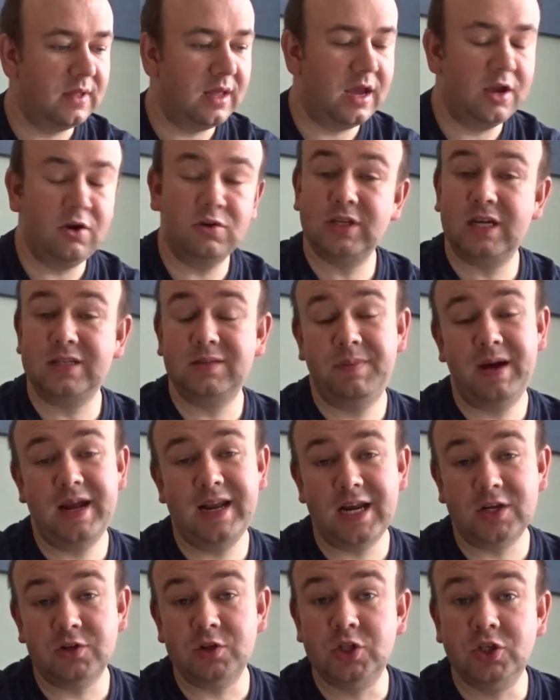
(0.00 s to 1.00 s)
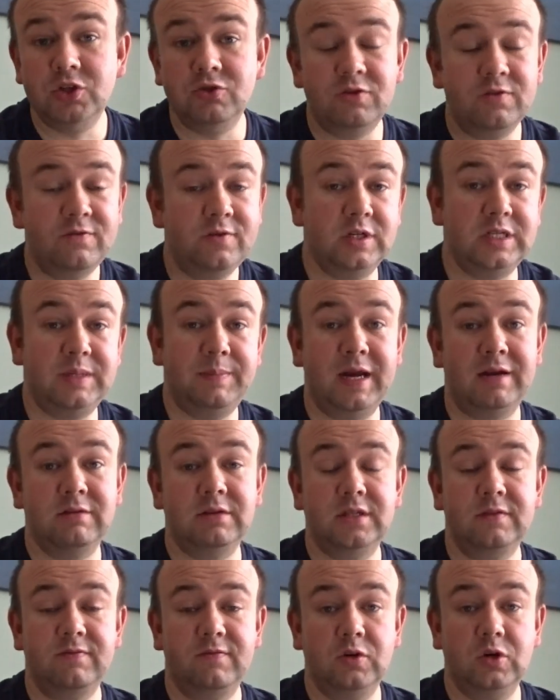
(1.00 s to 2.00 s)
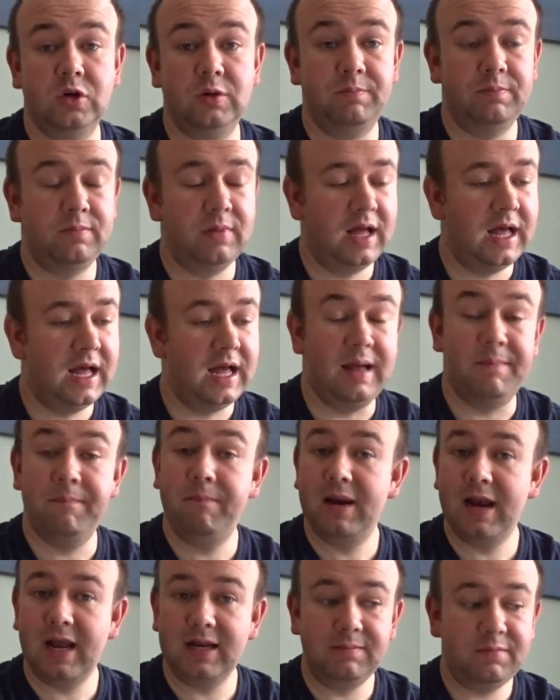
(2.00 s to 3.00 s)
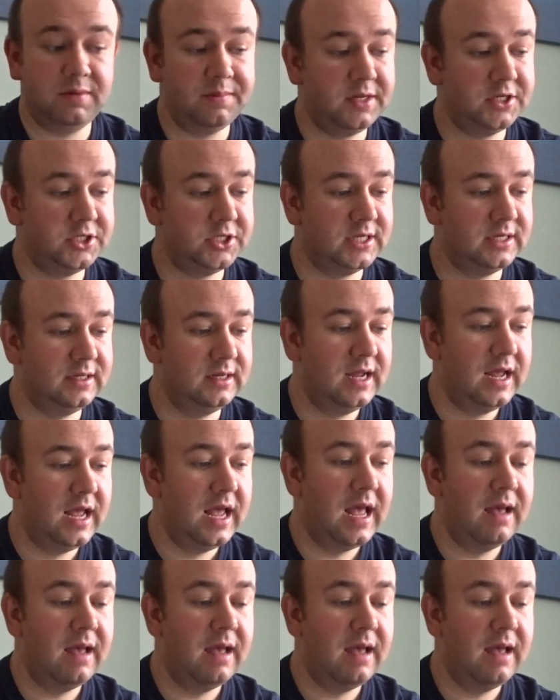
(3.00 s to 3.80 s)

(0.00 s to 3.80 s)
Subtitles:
I also had to pay an extra £230 for planning permission,